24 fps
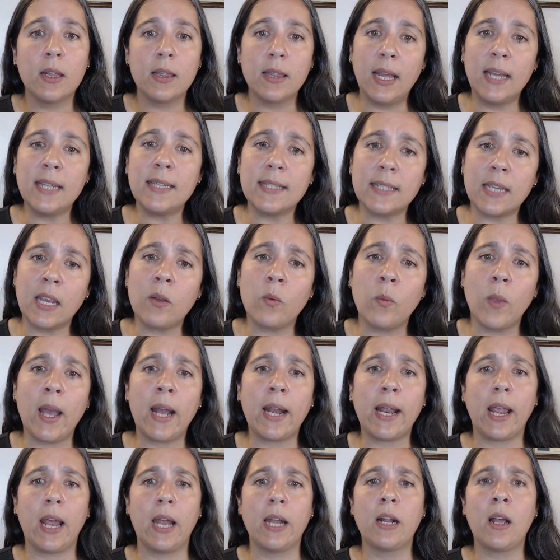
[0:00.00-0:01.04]
Let's get
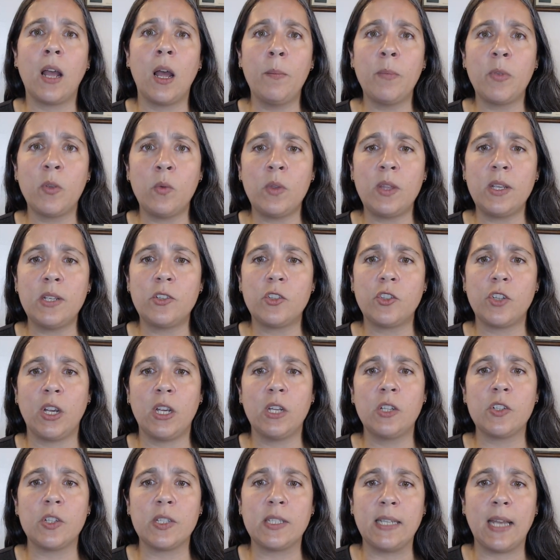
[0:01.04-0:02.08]
ready and come through these
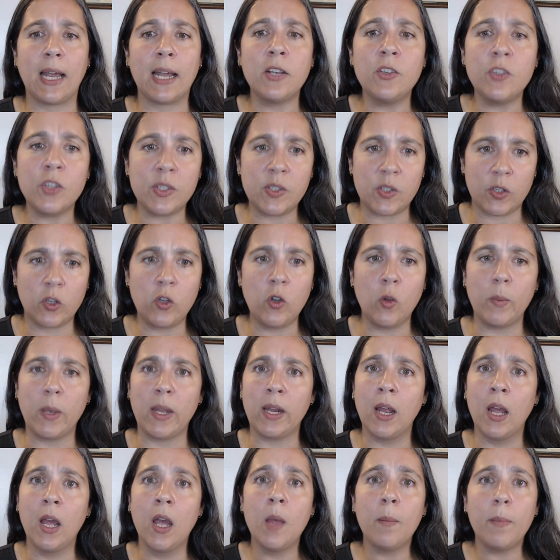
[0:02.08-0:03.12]
changes not just
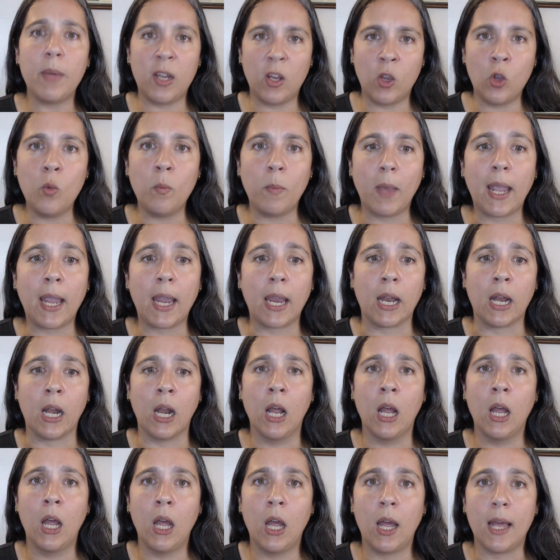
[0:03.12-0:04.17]
human, but humane,
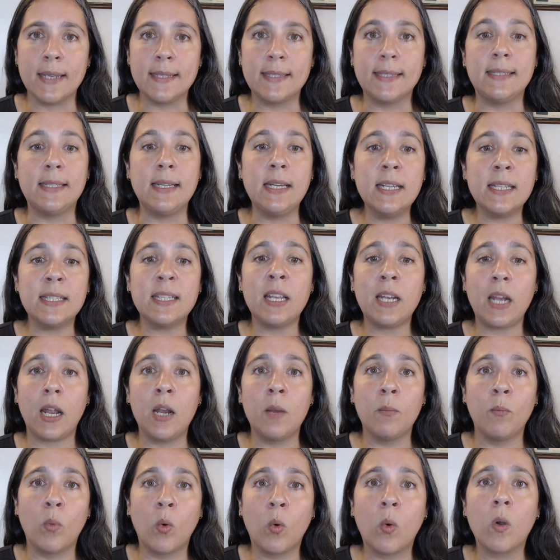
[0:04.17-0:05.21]
as decent
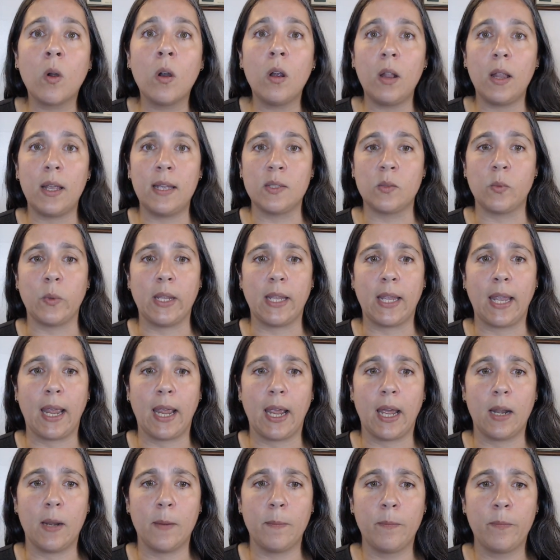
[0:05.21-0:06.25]
and moral as we
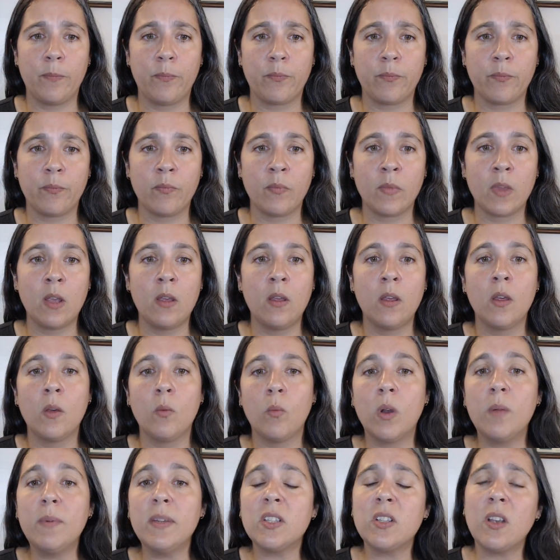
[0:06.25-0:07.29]
can.
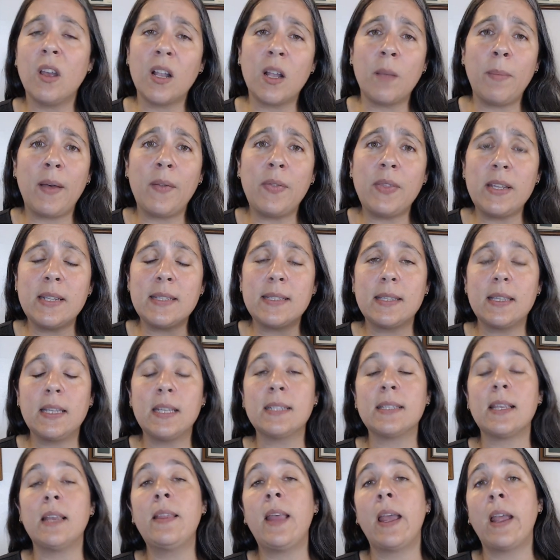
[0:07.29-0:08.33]
When we talk about these
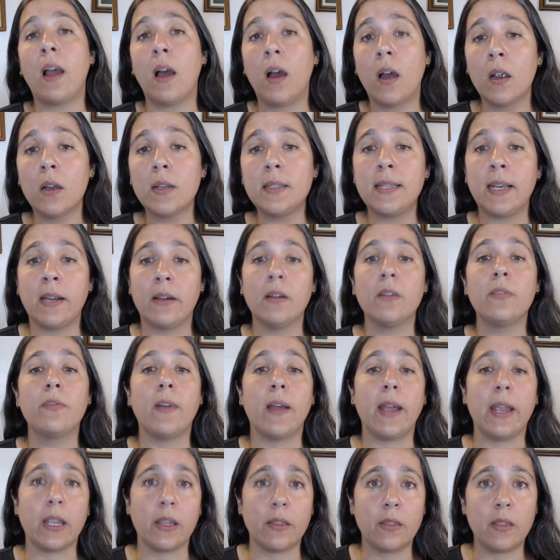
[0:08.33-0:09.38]
things, and they are
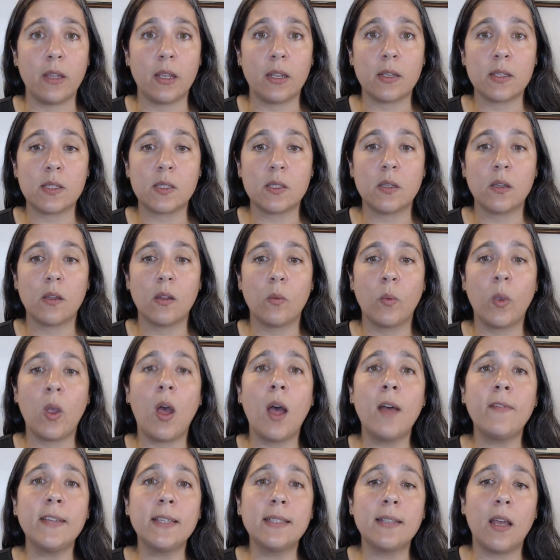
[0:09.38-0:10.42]
terrifying things, we
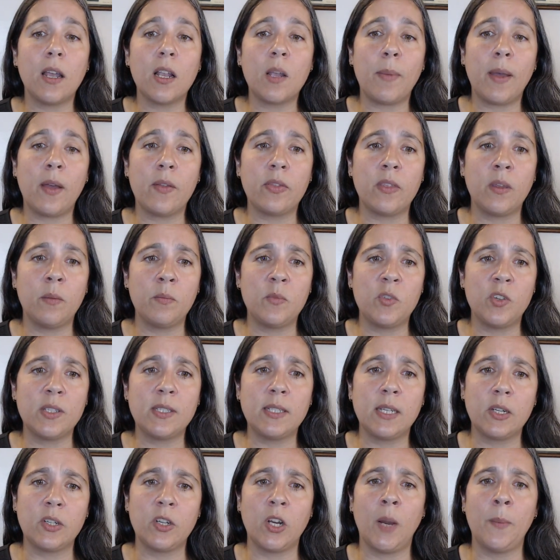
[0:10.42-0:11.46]
often talk about them
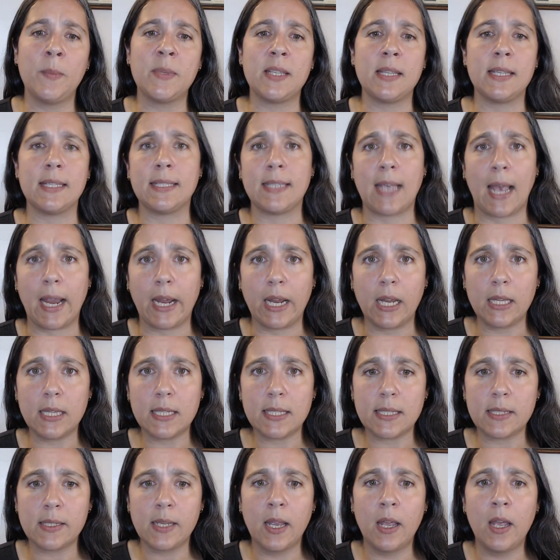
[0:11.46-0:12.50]
just in terms of the
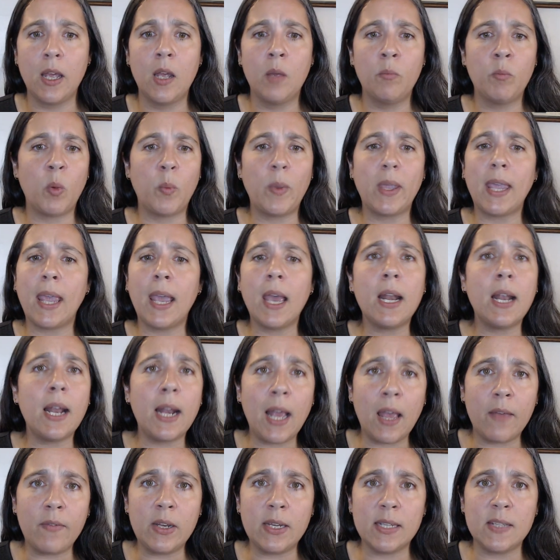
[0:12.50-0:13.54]
science. But we
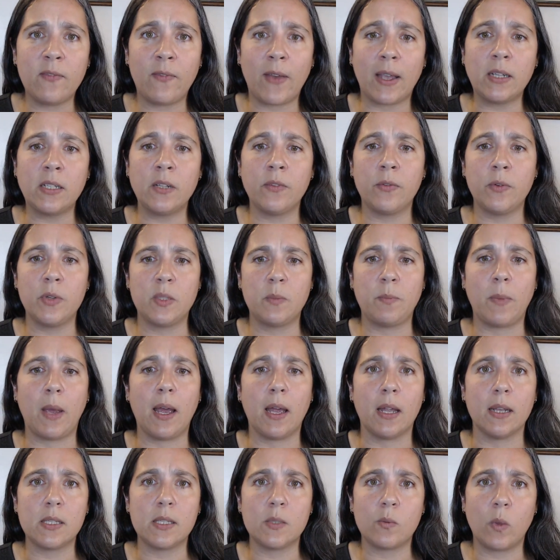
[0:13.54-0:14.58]
cannot have an effective
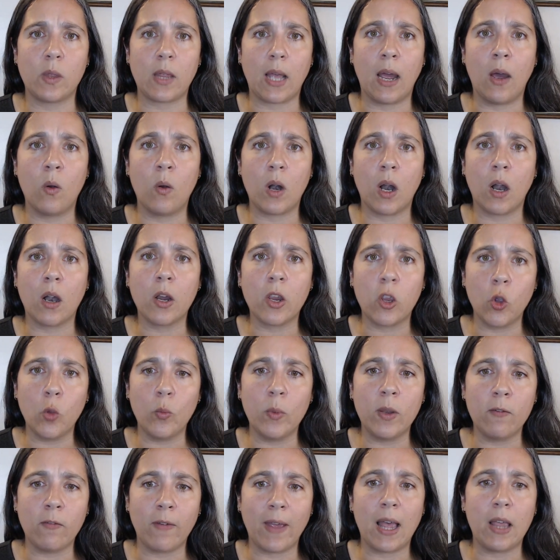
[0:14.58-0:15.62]
response without our
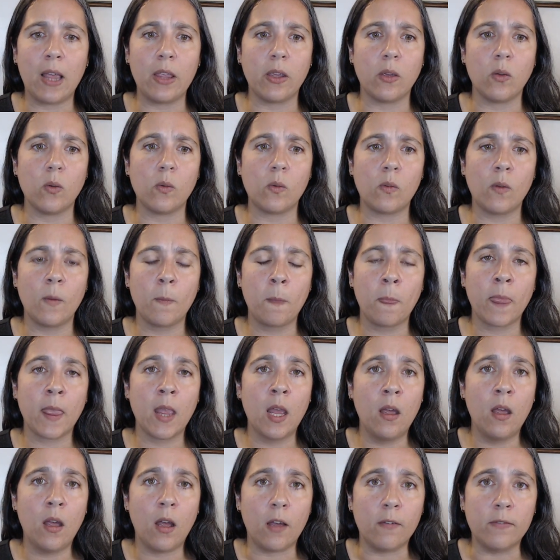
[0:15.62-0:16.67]
human values
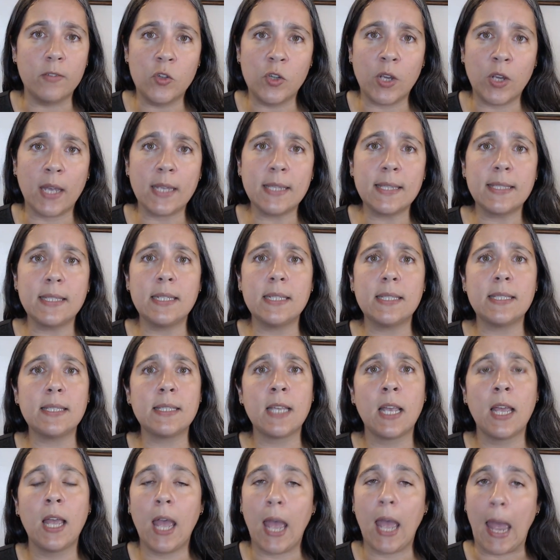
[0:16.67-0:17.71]
of
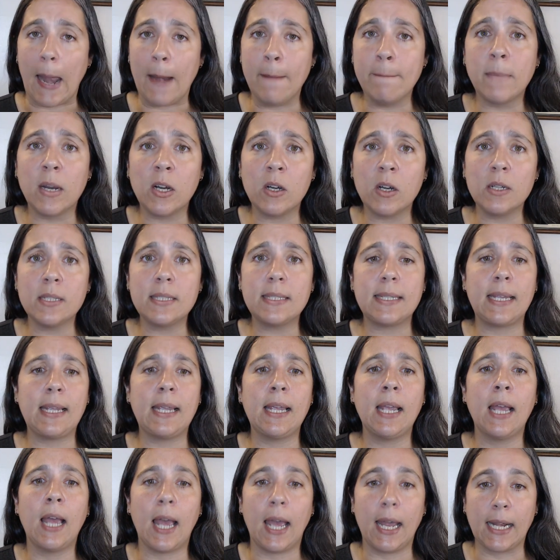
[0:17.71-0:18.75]
justice and
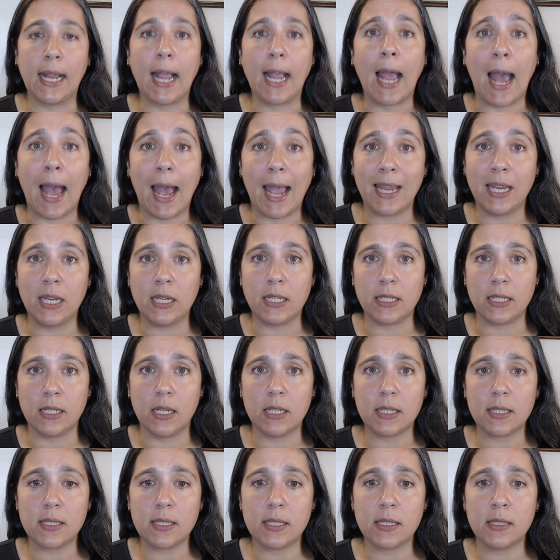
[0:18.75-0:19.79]
mercy and
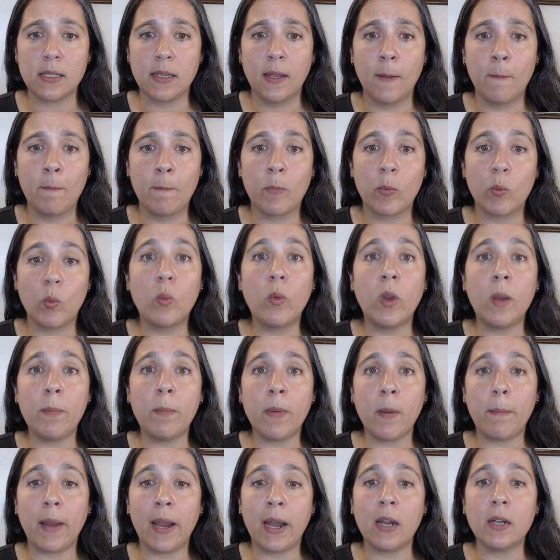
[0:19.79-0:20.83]
kindness. When we
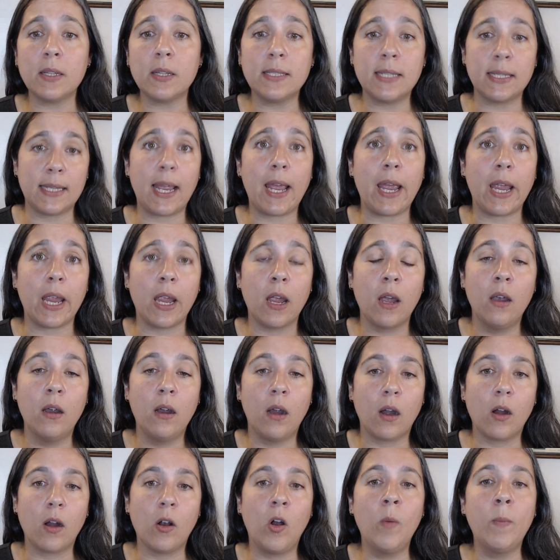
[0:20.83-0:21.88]
prepare today,
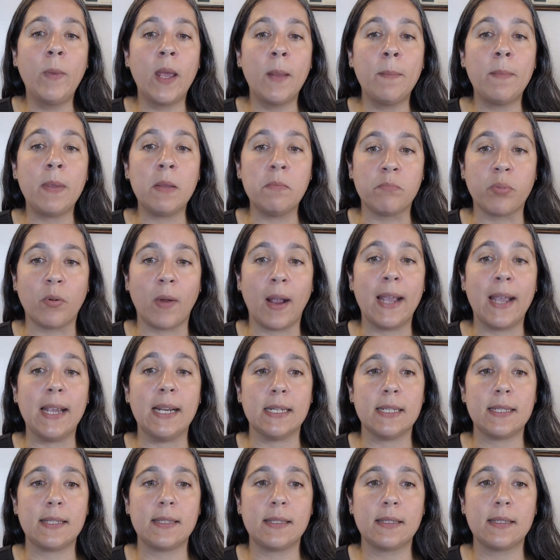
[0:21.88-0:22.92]
our hope can be
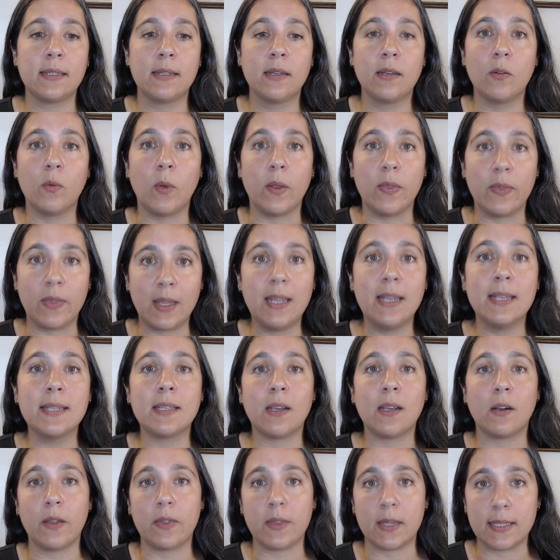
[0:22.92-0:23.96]
brightest when
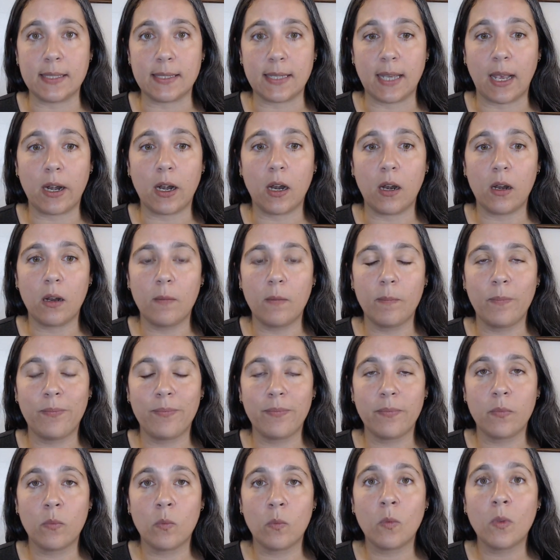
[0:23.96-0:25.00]
these are at the center.
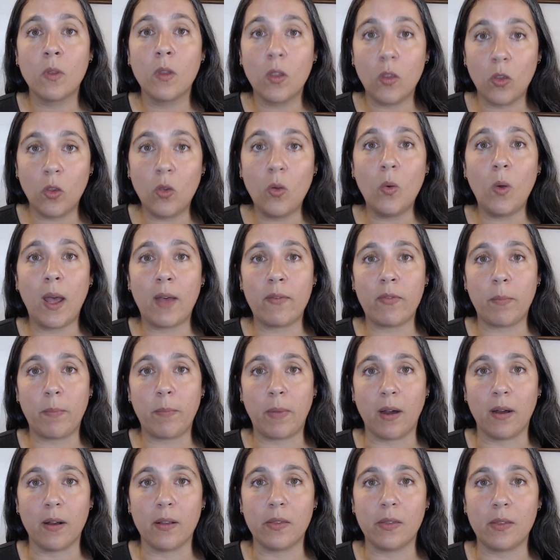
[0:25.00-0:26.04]
You have a
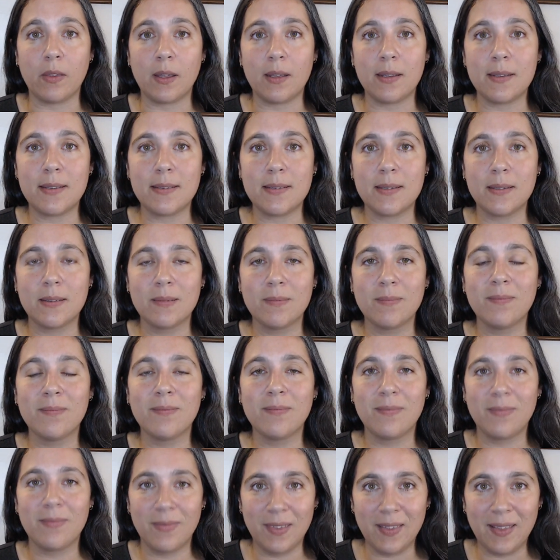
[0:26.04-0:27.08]
part in this.
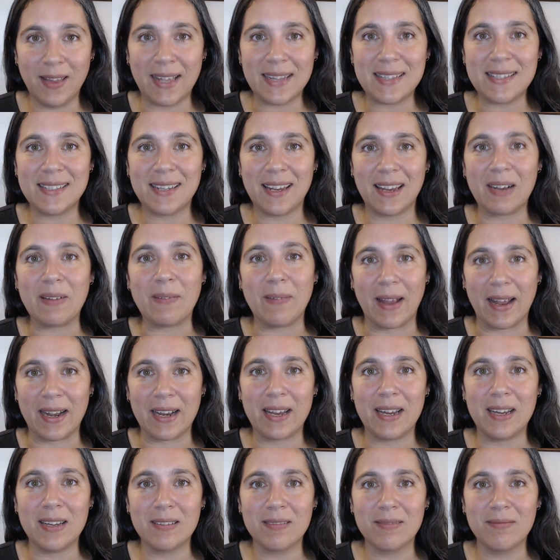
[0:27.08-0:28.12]
Let's get
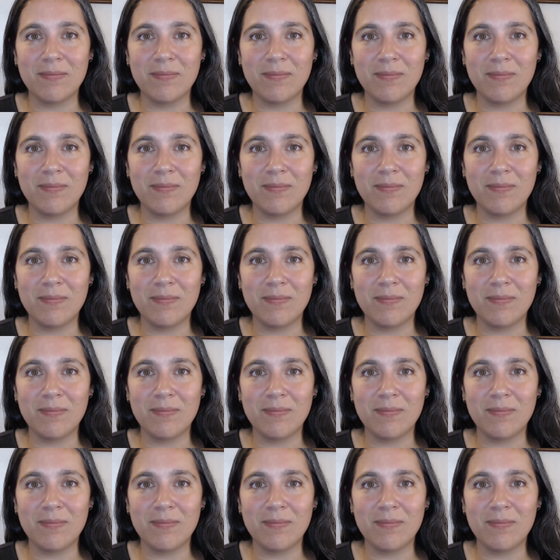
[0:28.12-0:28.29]
ready.